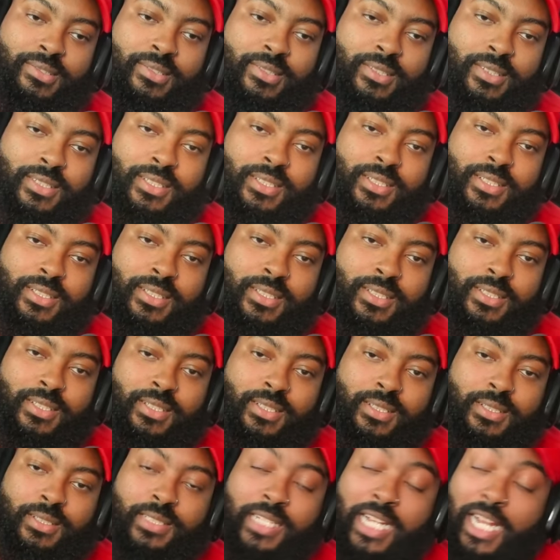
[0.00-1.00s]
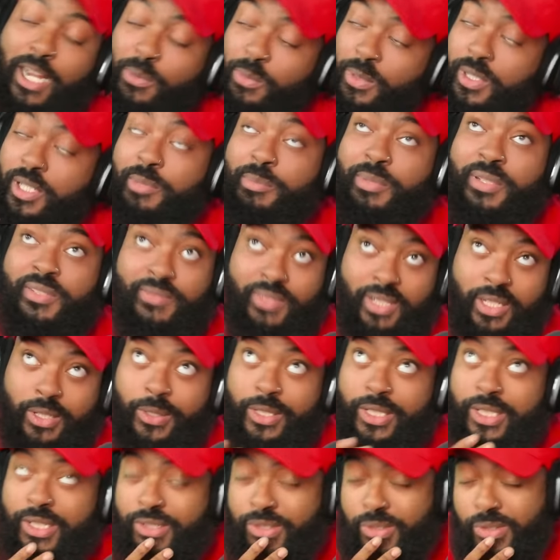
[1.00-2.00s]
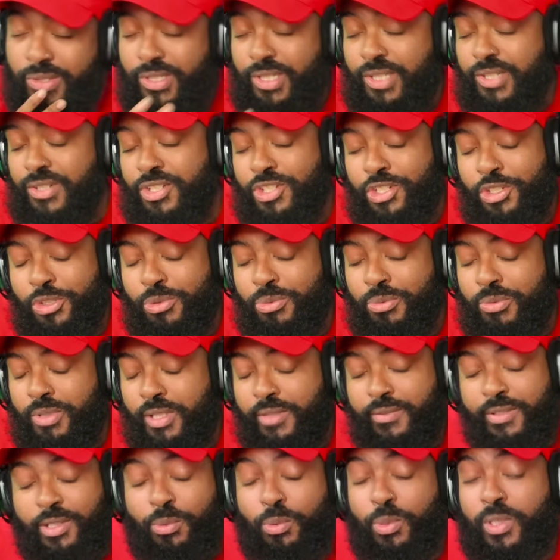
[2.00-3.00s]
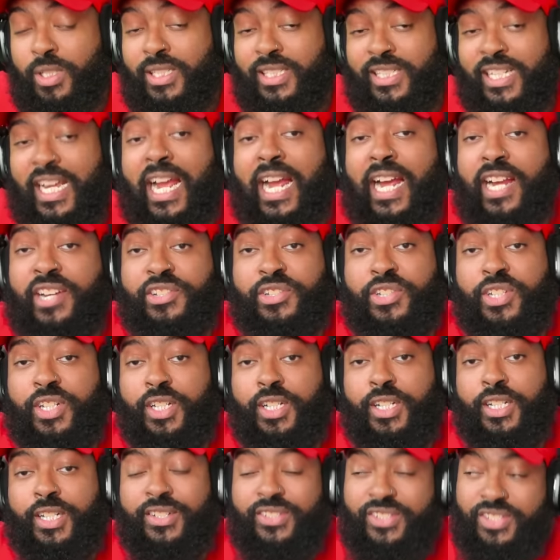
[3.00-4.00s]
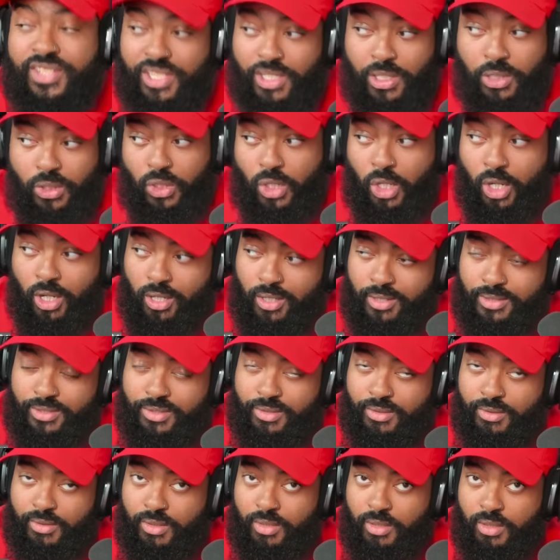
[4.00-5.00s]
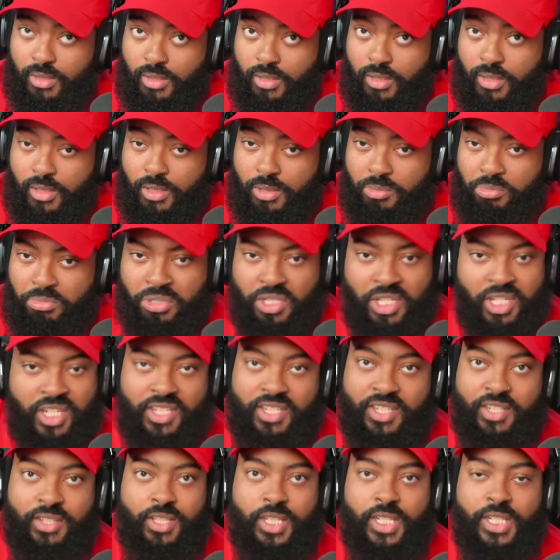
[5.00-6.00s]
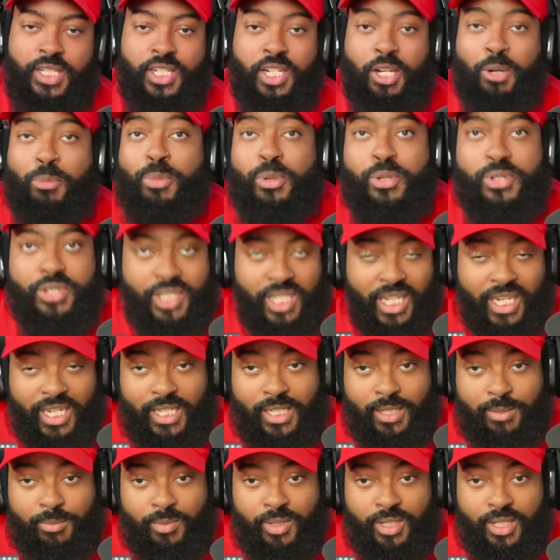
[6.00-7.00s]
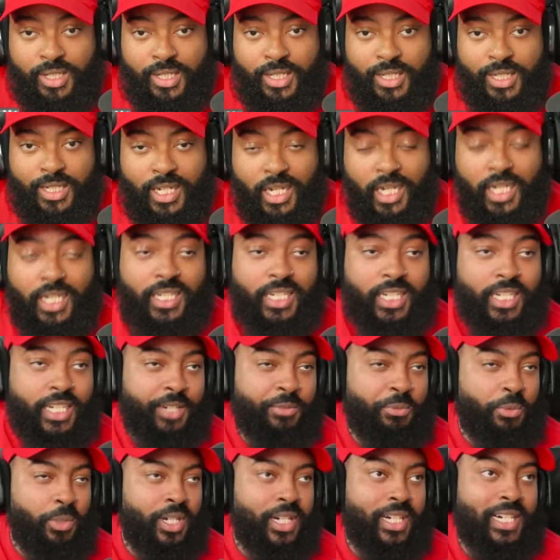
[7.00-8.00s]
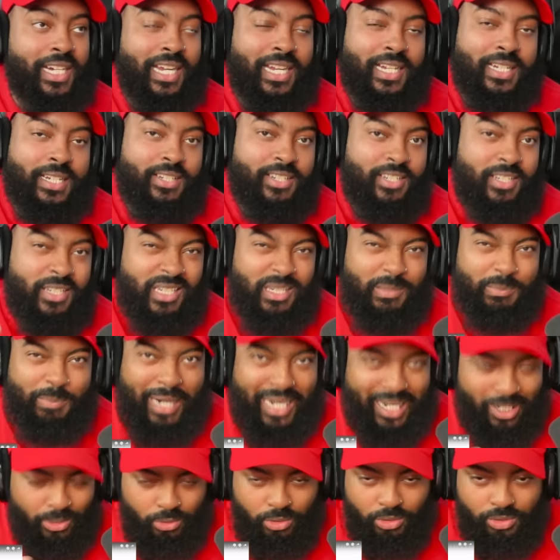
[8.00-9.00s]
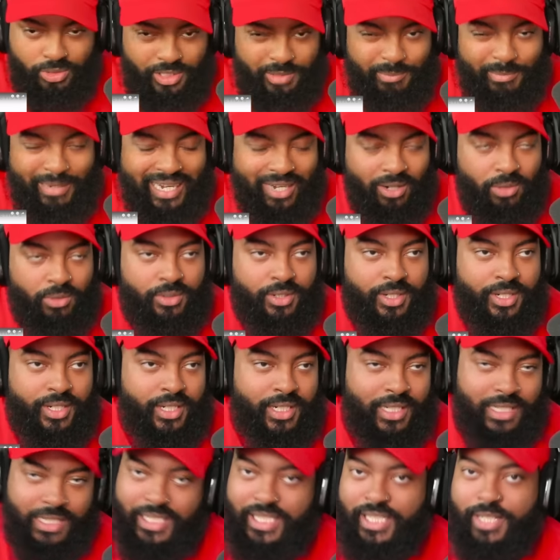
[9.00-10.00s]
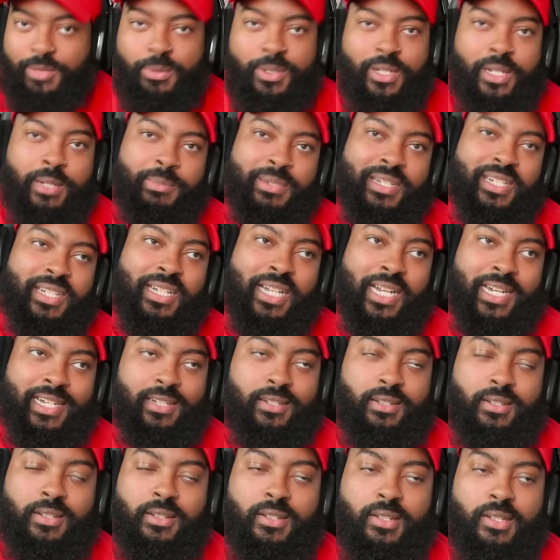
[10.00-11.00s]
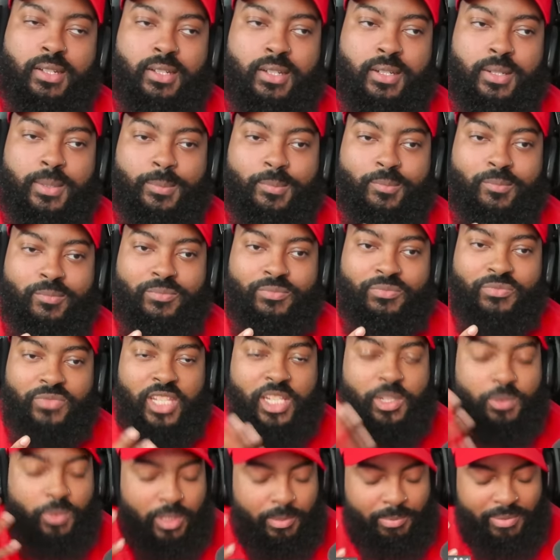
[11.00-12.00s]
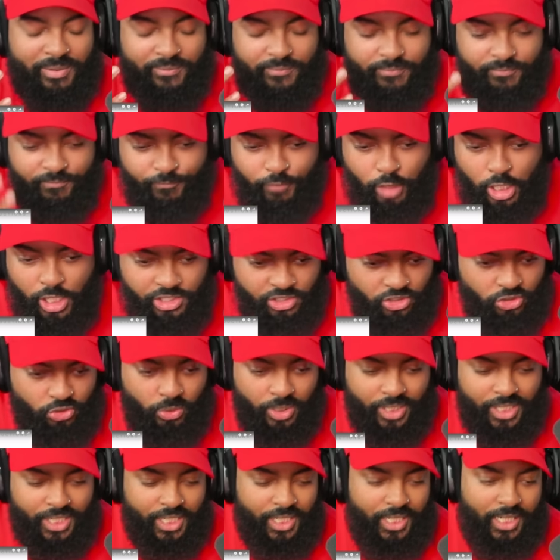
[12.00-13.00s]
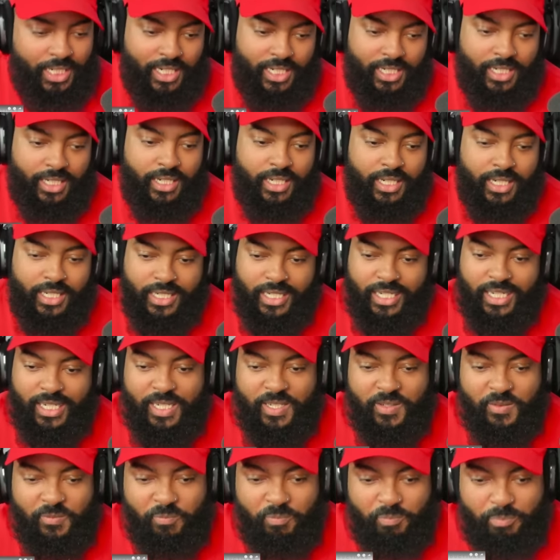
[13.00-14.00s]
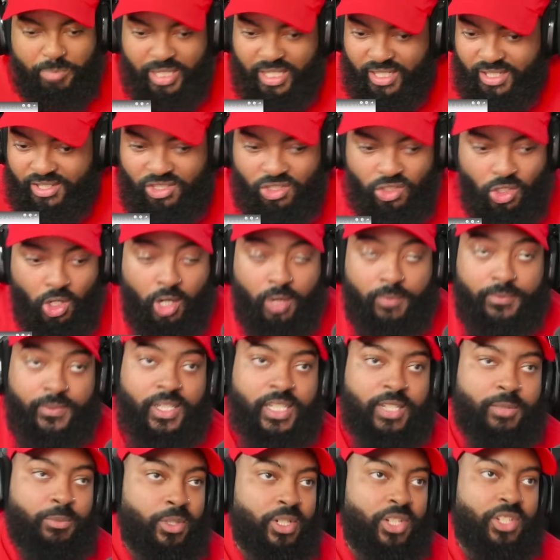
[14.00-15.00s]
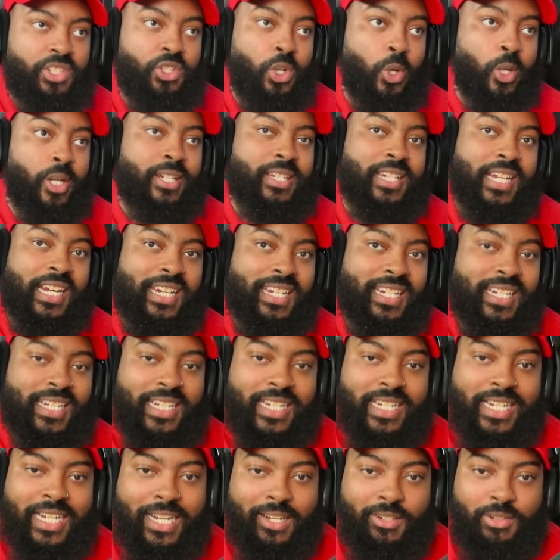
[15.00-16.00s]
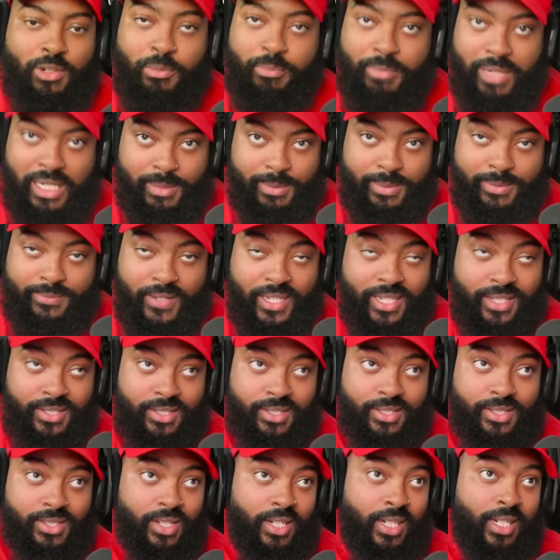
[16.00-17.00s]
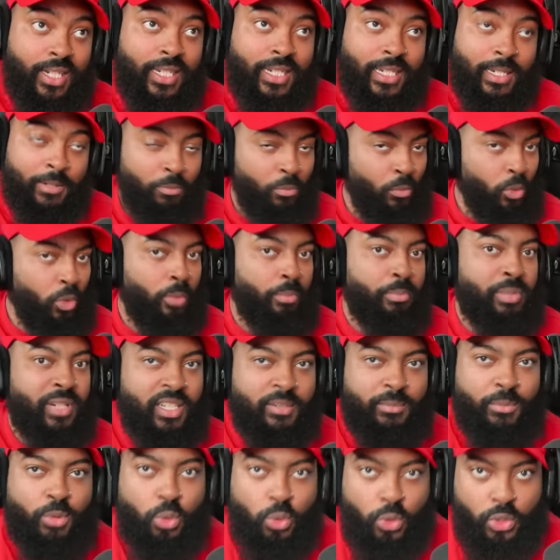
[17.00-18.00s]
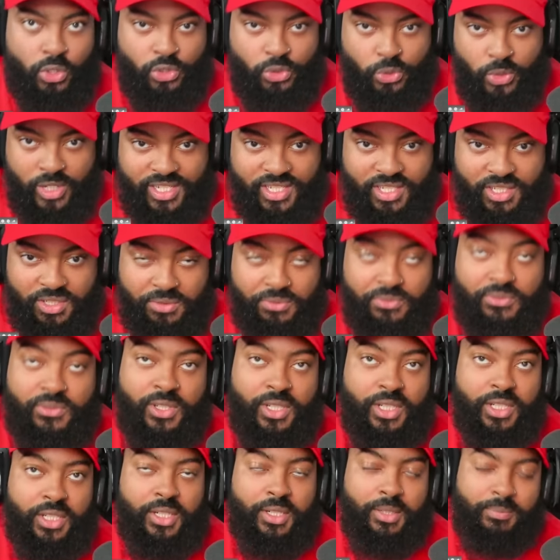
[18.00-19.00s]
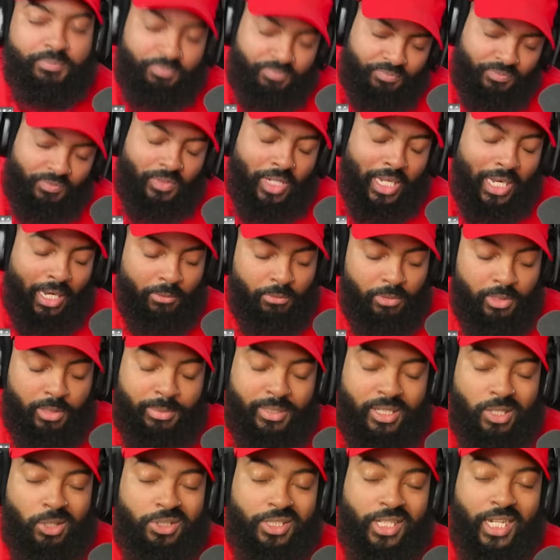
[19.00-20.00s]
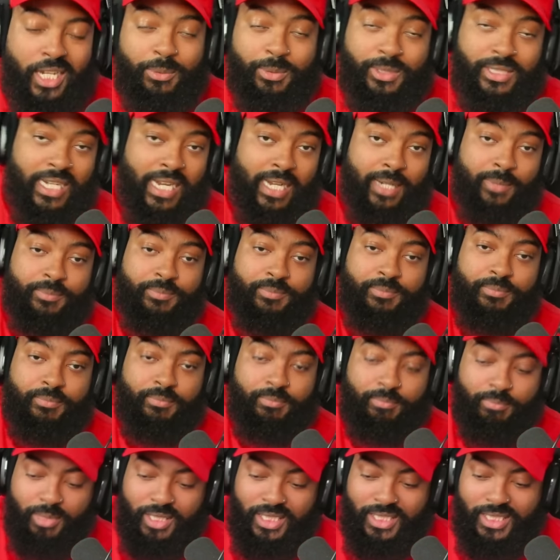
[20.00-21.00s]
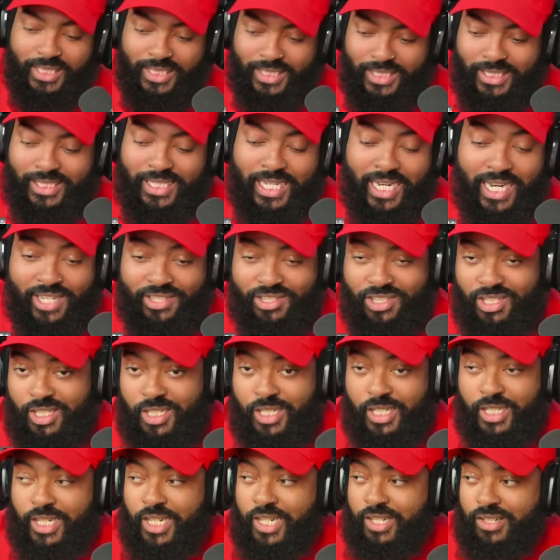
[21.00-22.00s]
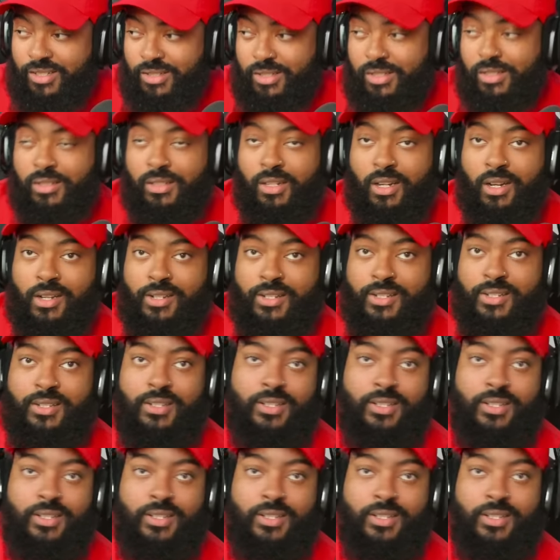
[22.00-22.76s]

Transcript: Number three, the draft. That would have been very interesting, too, if he would have cashed in and still lost because of the numbers game, and then it would have kind of spiraled him out, and he would have been, like, he would have been frustrated and, and pissed off, and he would have started taking it out on baby faces and more, been more aggressive. I would have been okay with that, but he cashed in and then still lost.